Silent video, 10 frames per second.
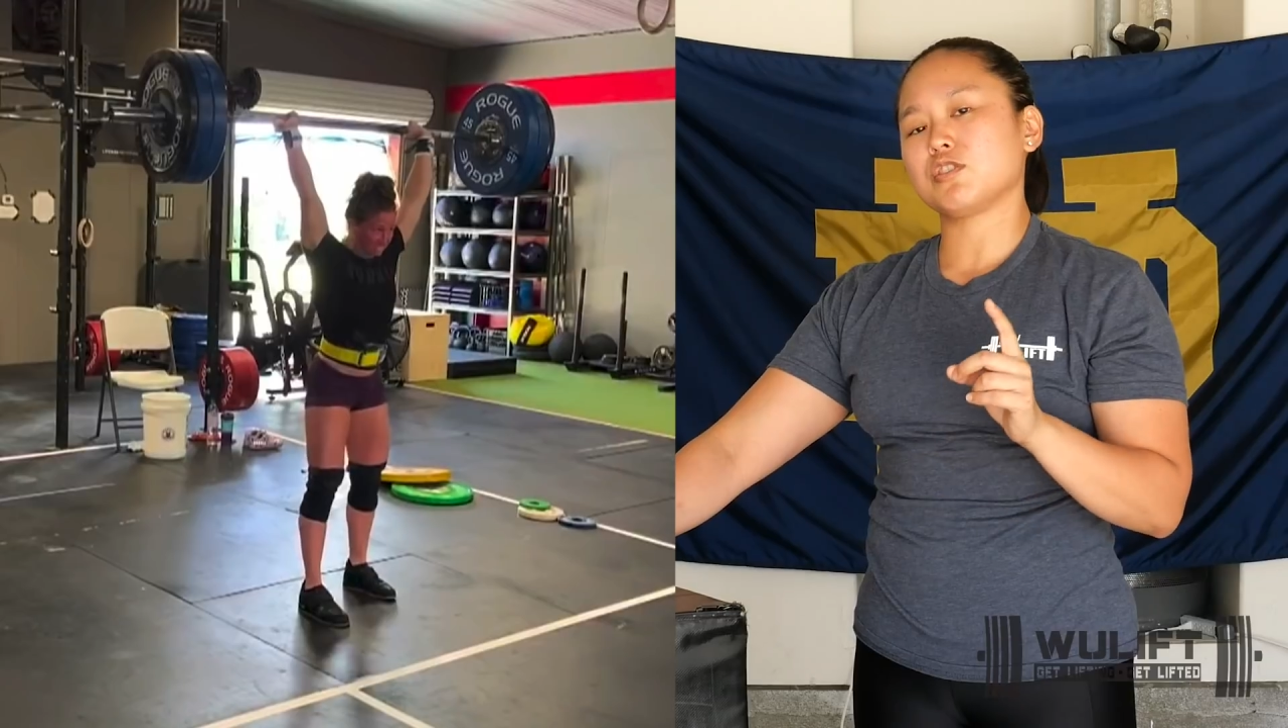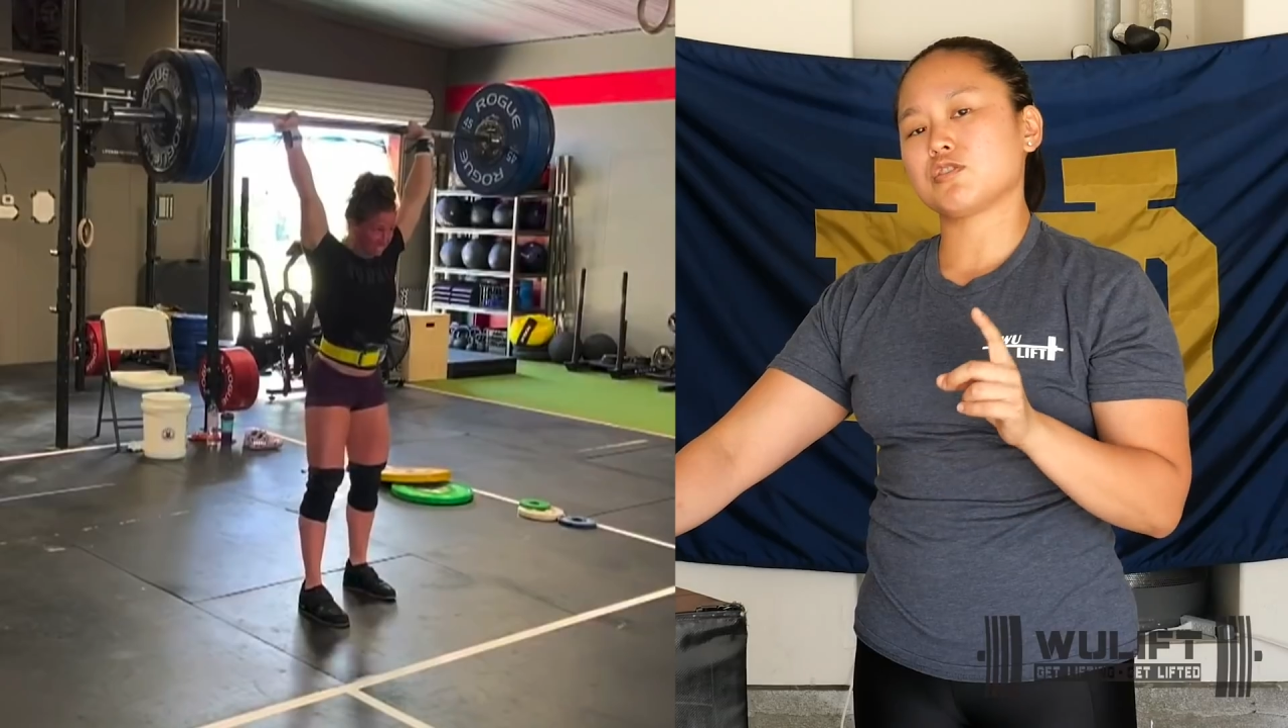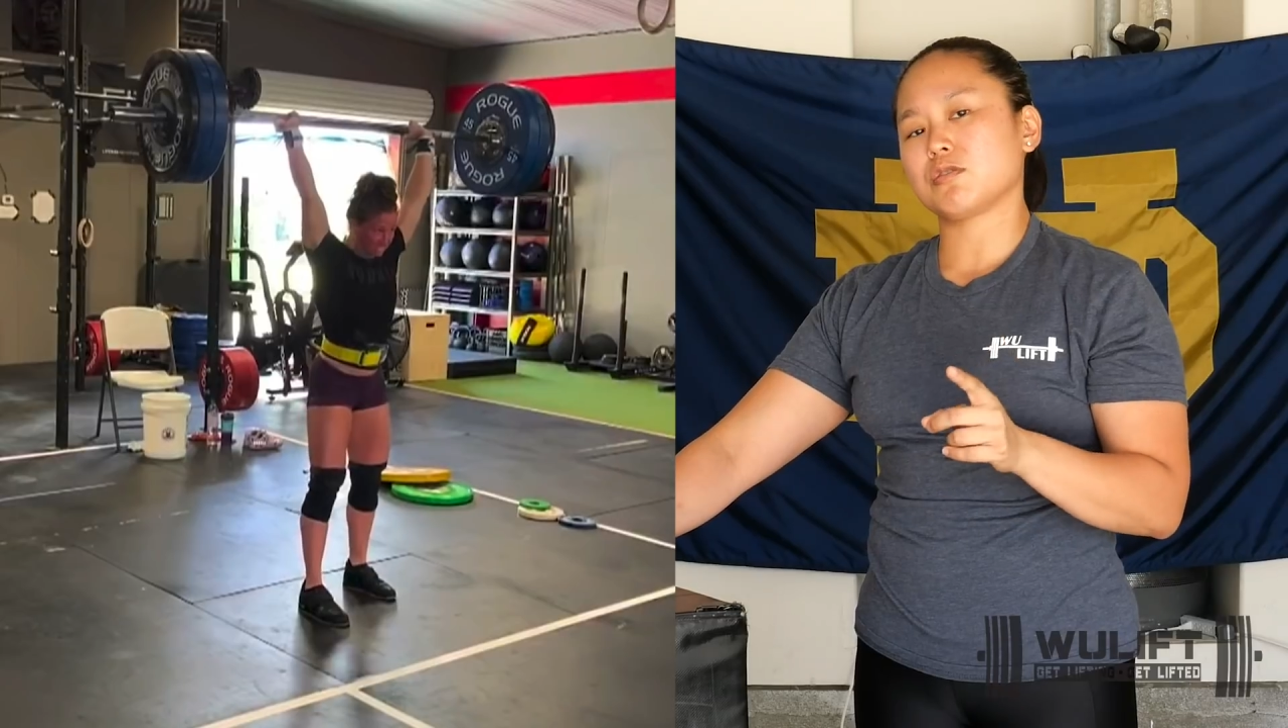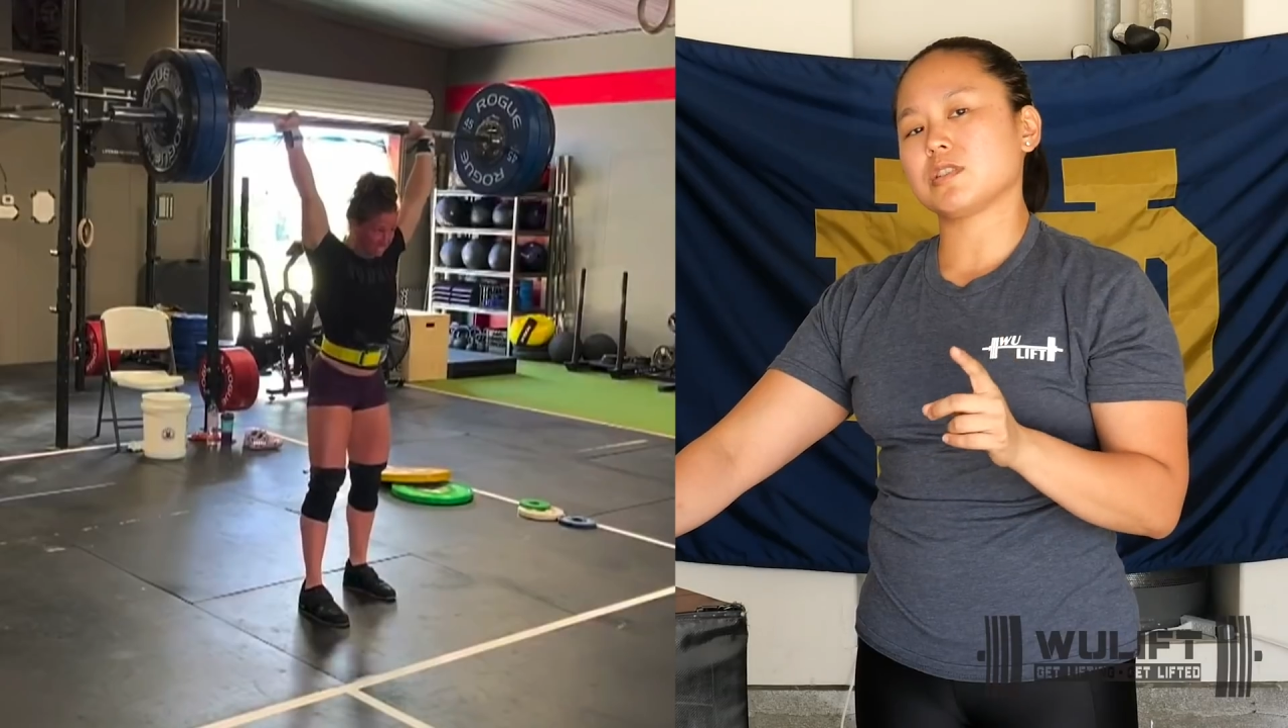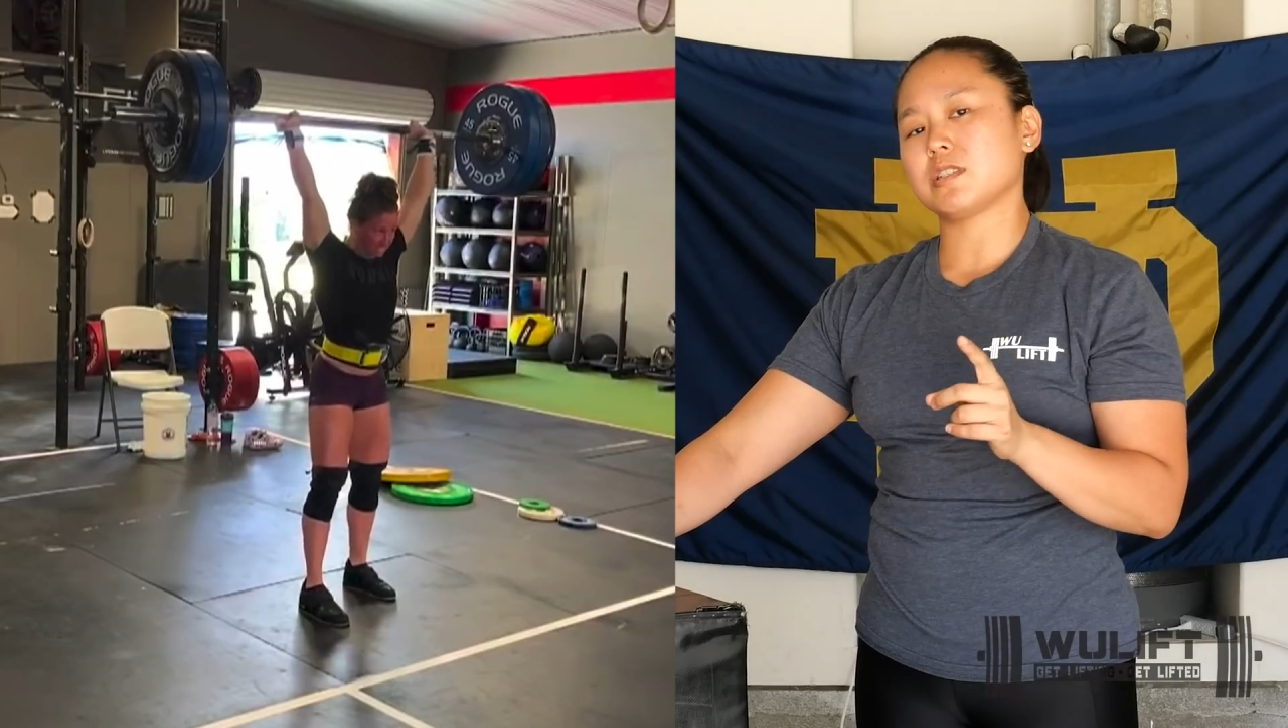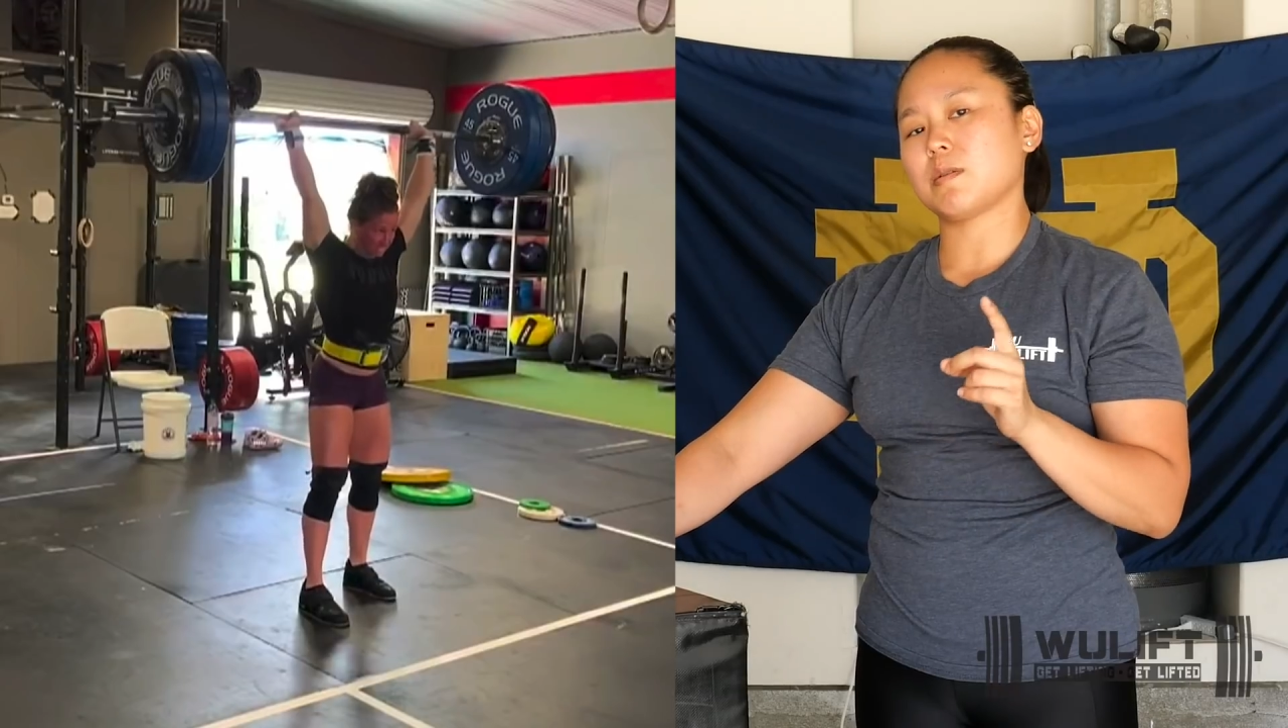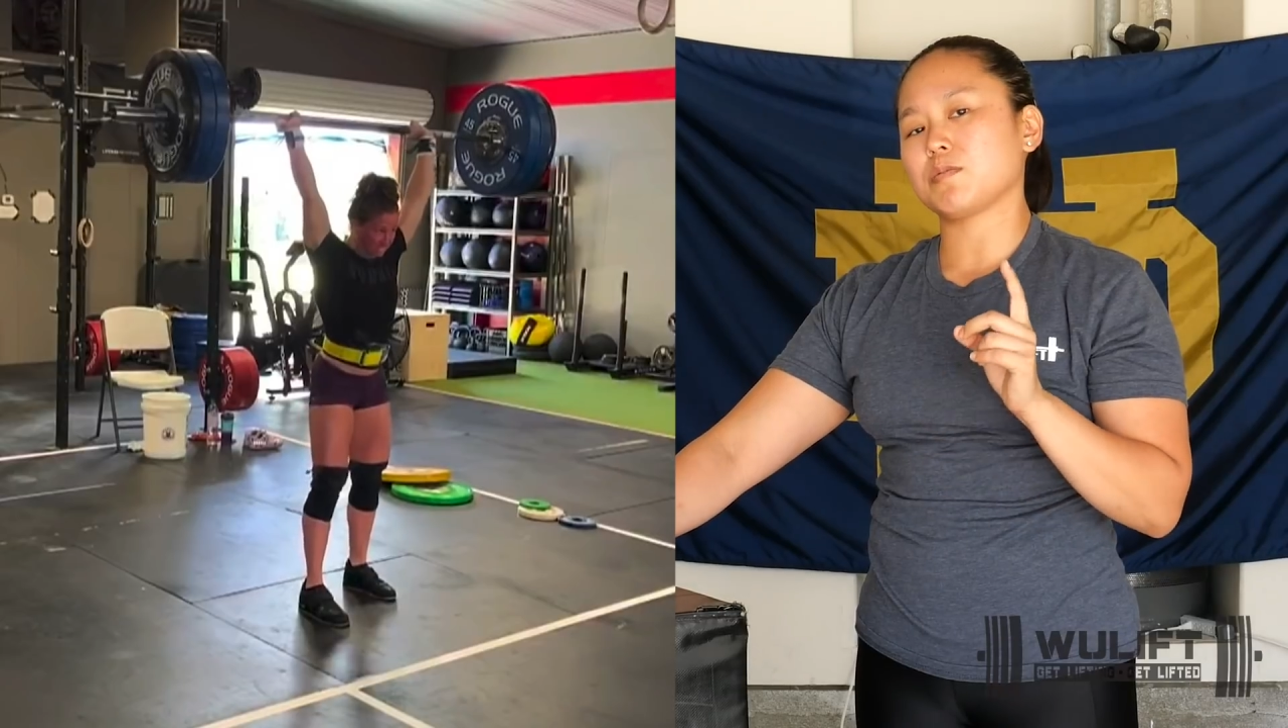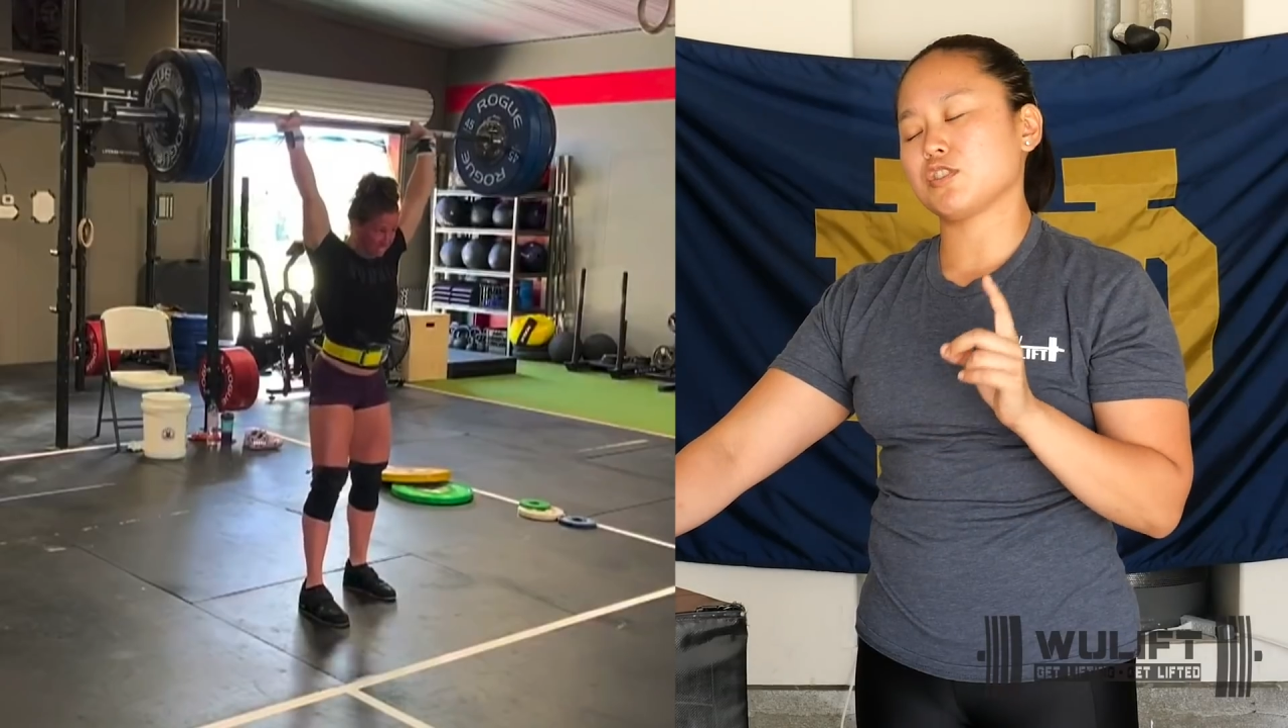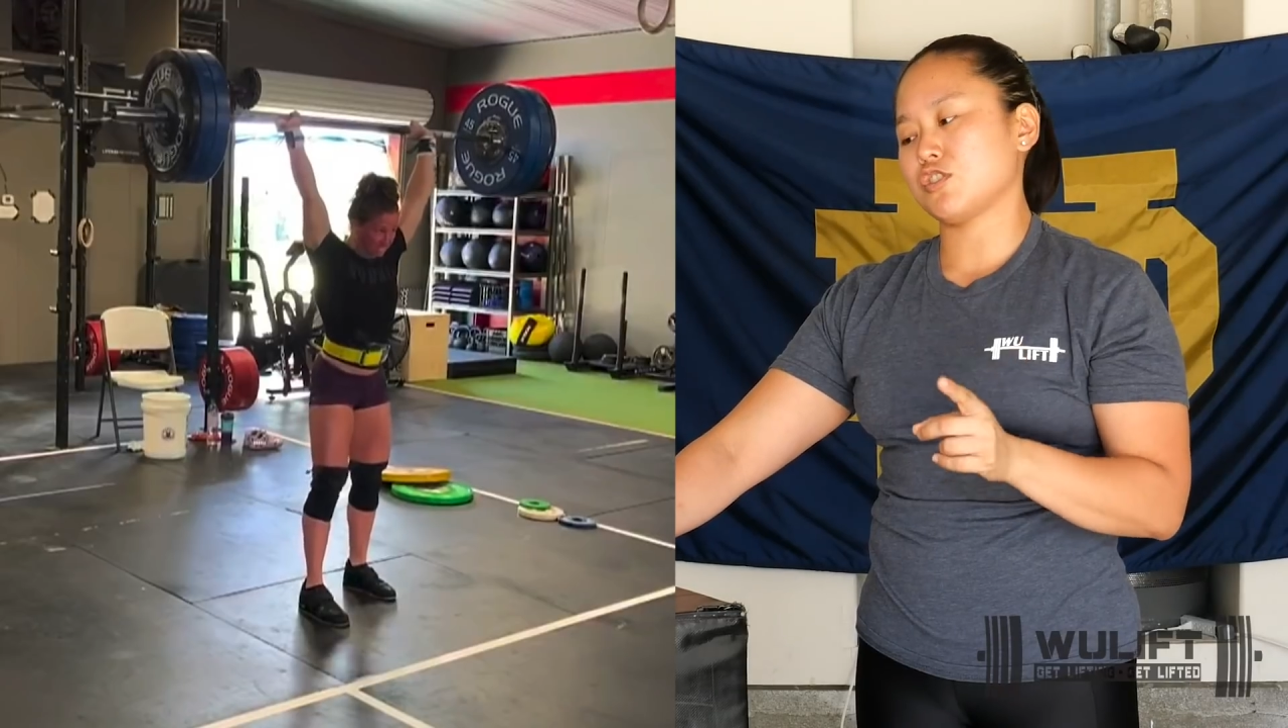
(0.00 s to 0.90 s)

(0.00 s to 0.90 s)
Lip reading: you short step the